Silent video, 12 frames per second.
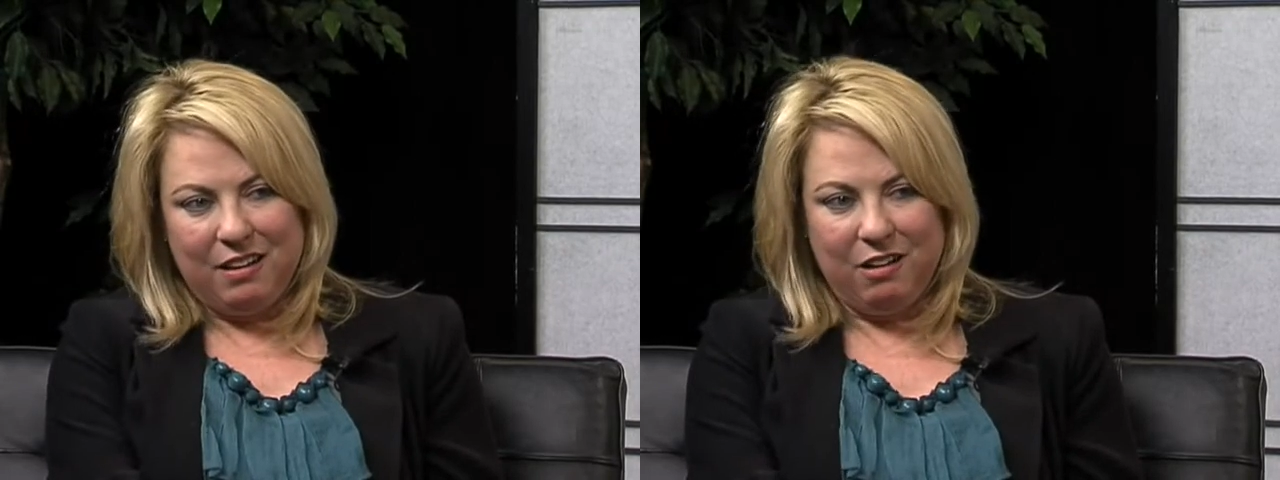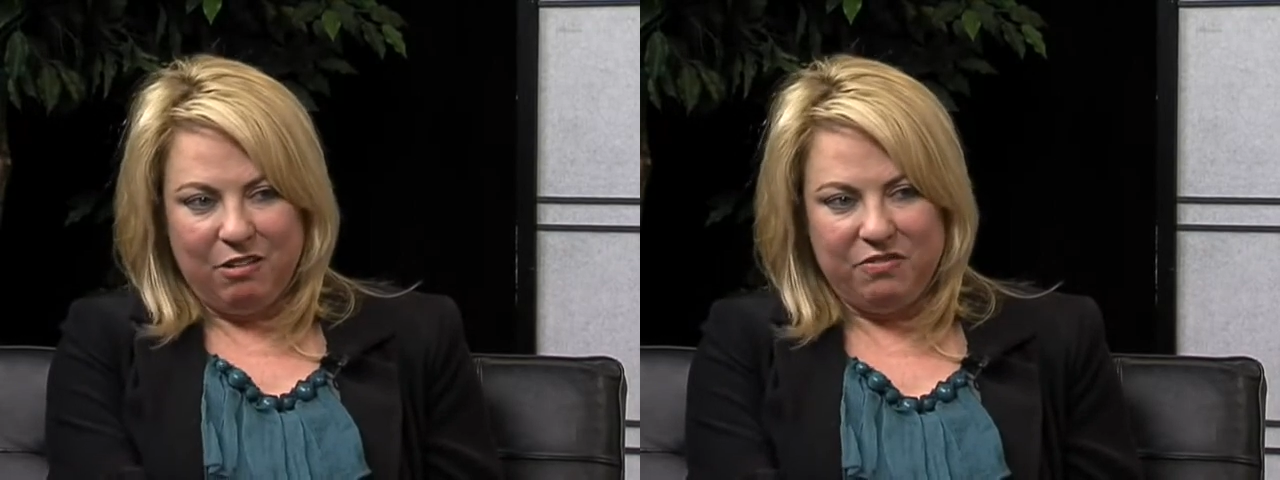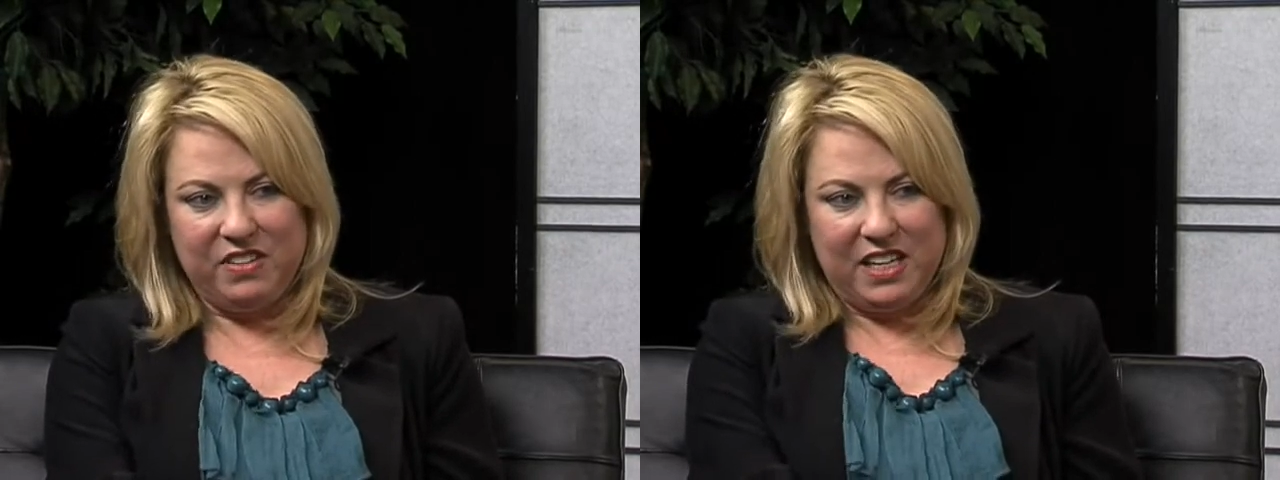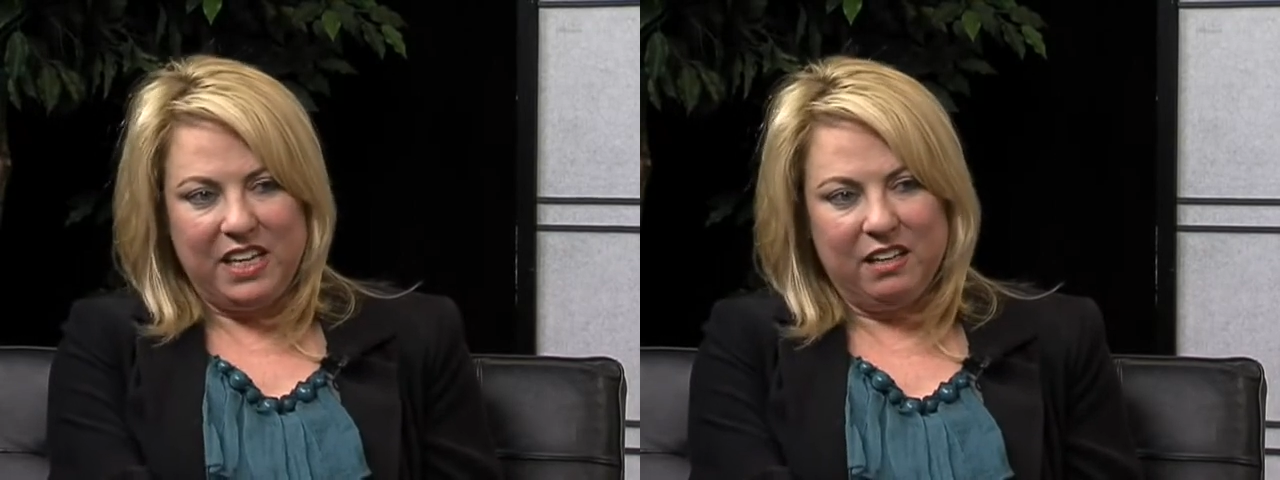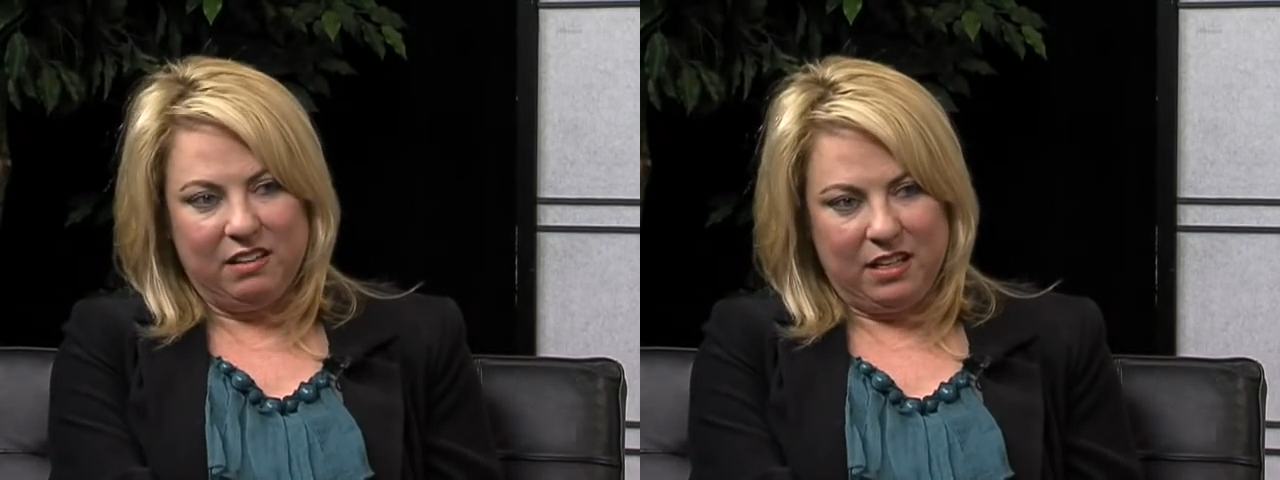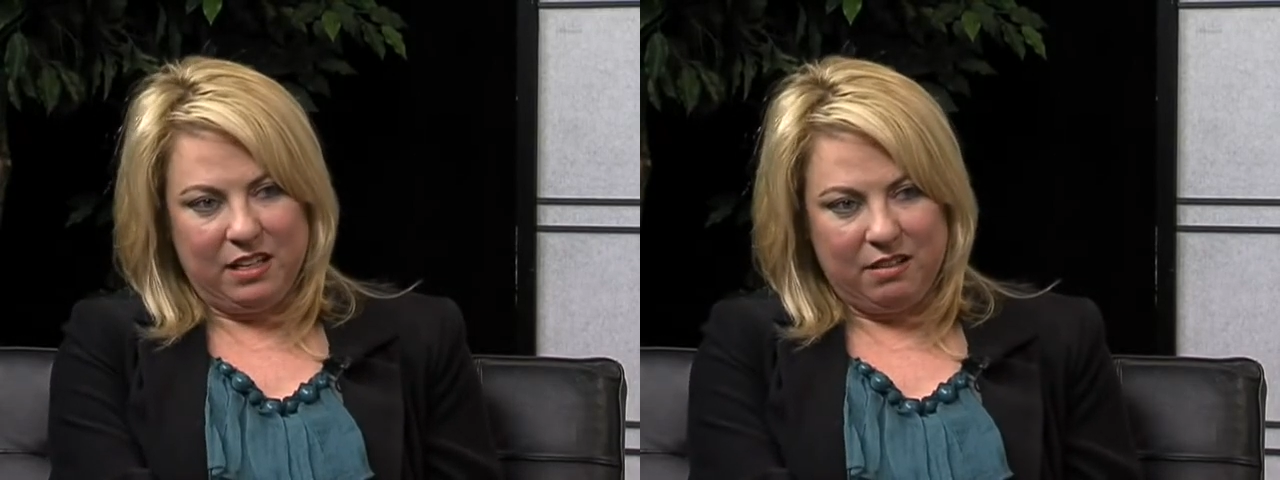of the
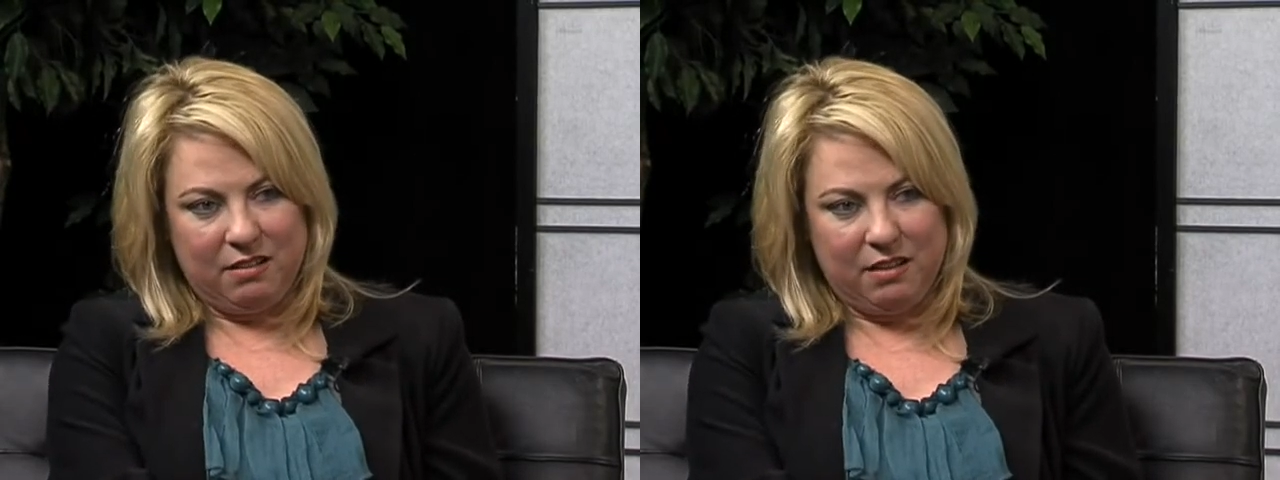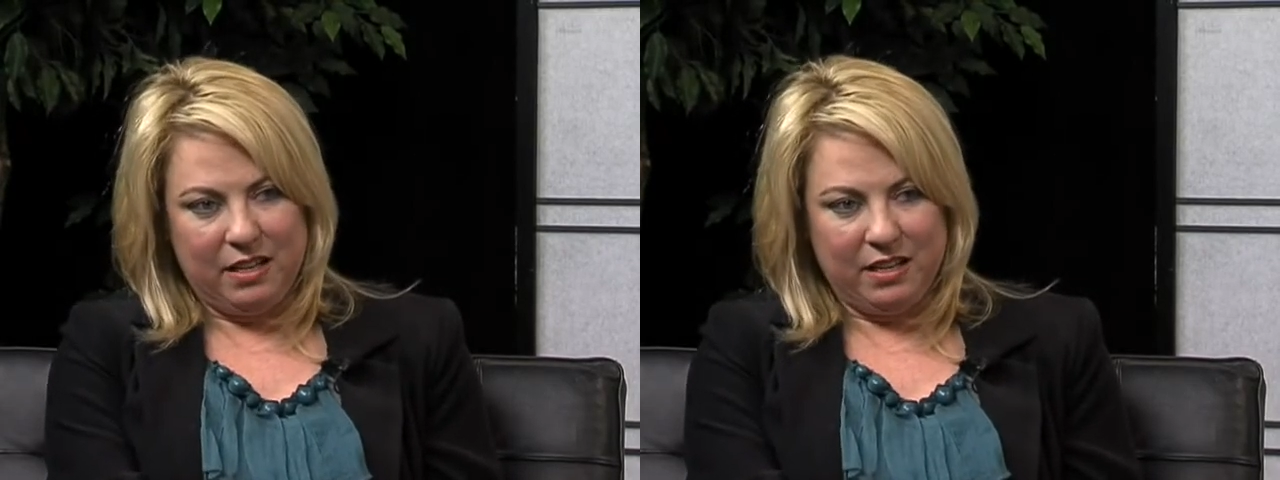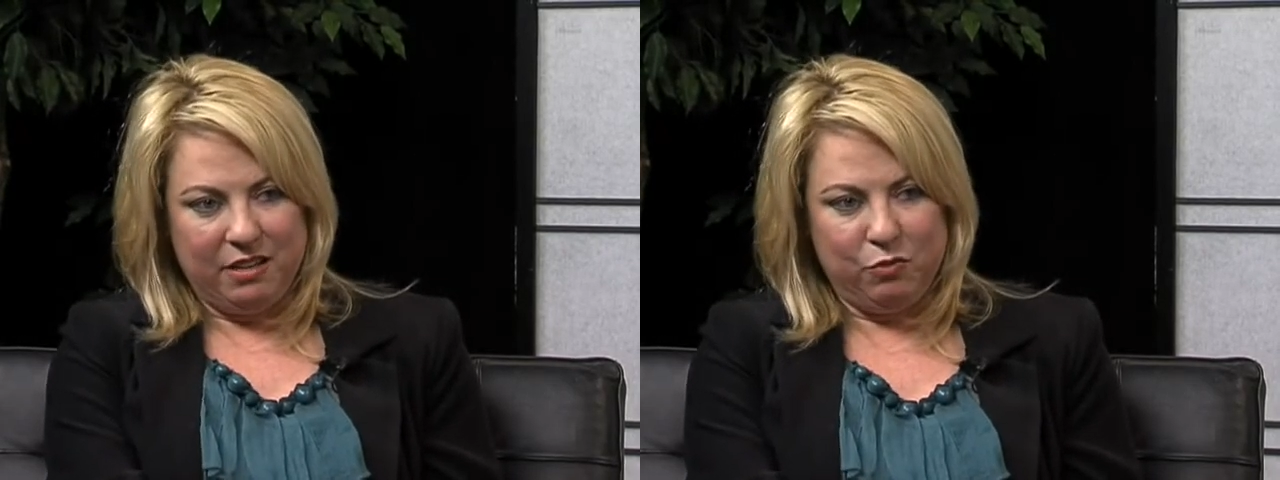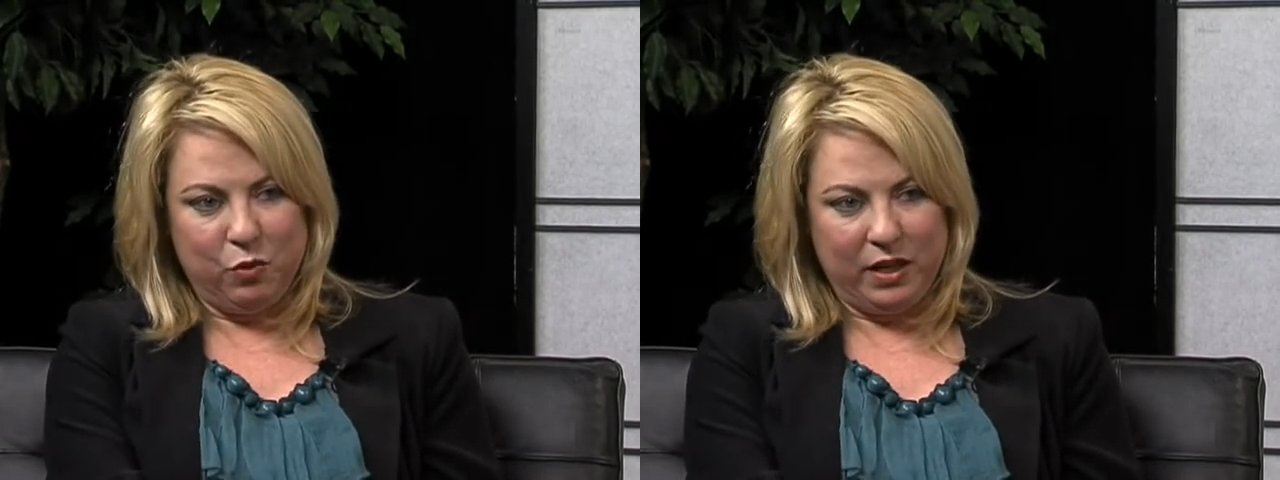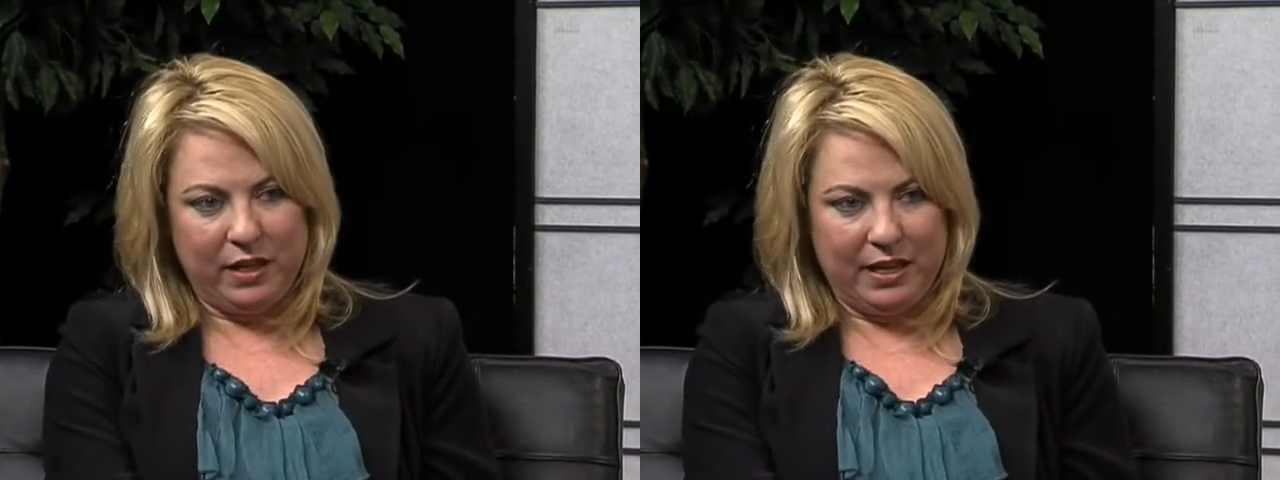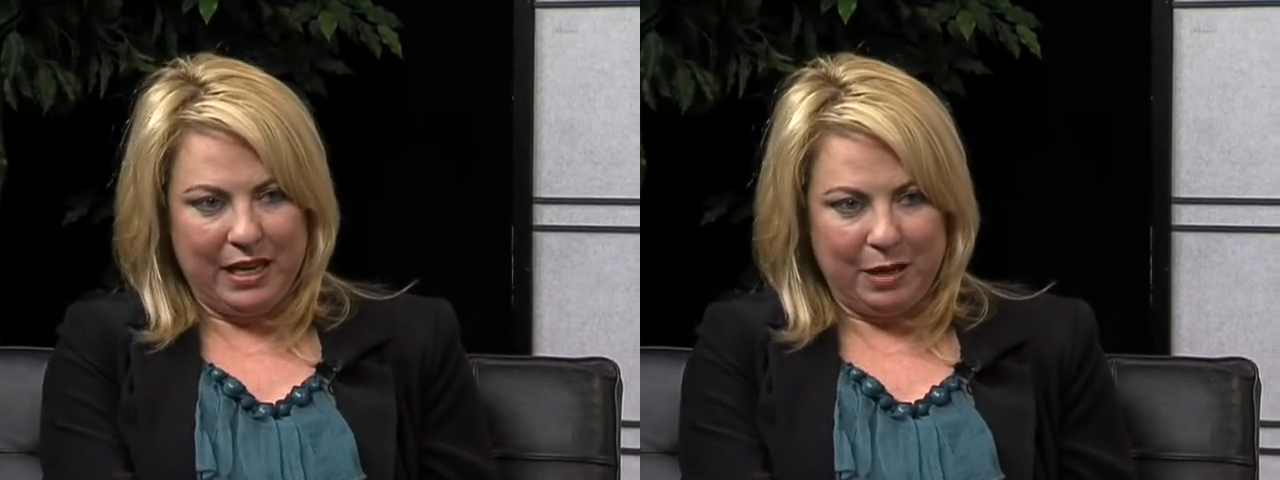healing and of
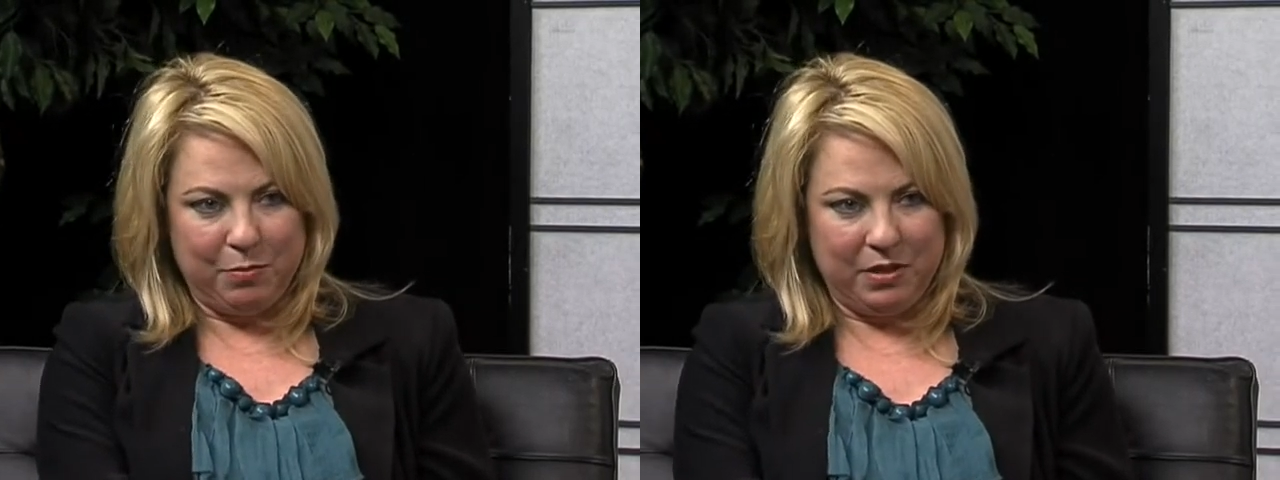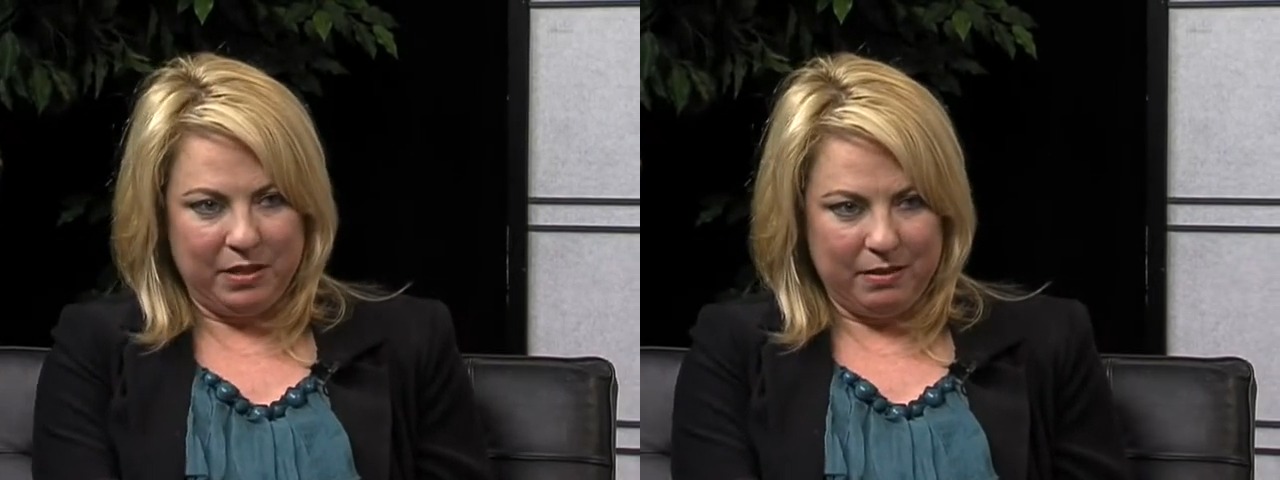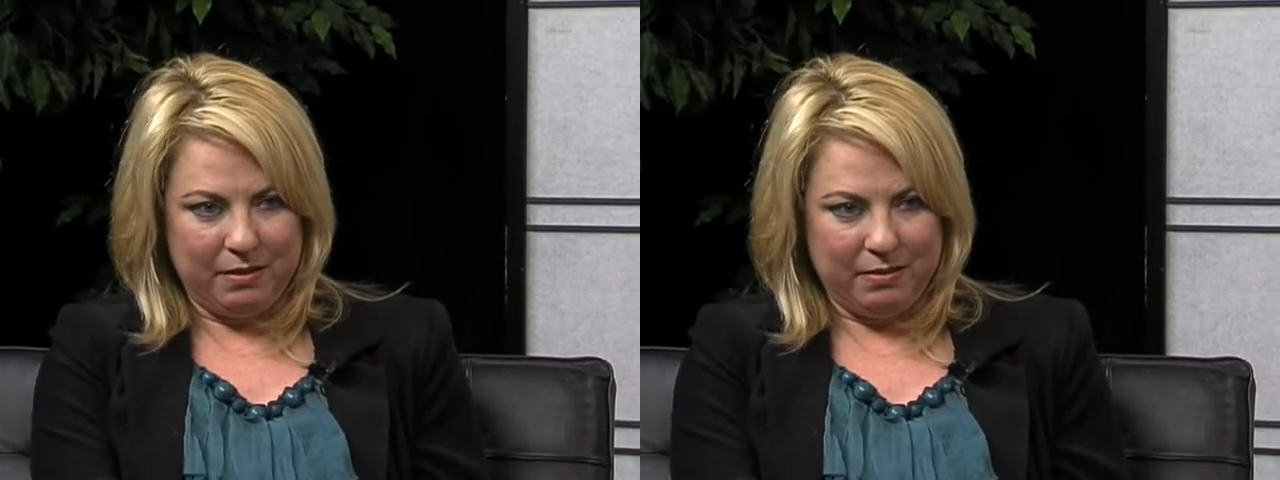what can happen.